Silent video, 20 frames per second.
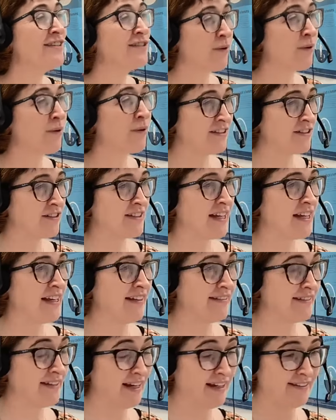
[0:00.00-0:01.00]
So I just think
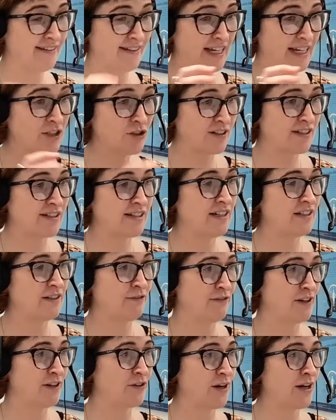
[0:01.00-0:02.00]
it's it's interesting to
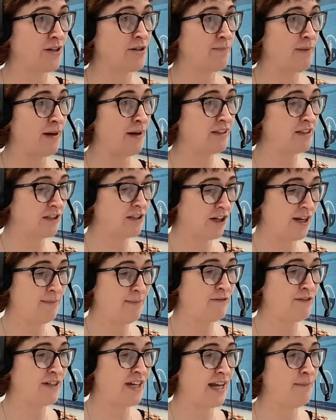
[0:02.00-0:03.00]
figure out about the time
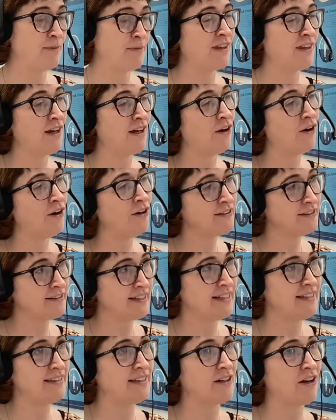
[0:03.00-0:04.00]
of day. But the other
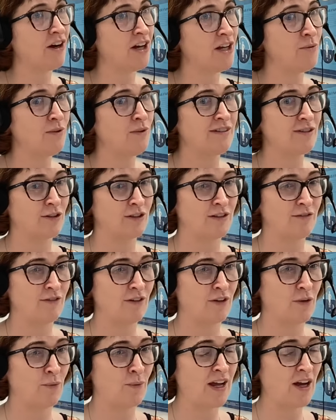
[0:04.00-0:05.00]
thing that I would sort of
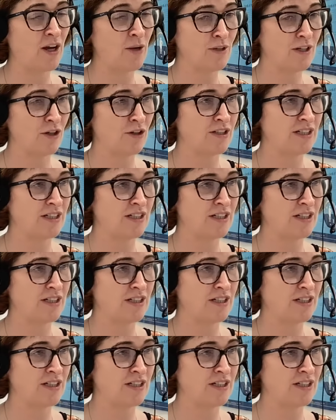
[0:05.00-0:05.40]
the way I would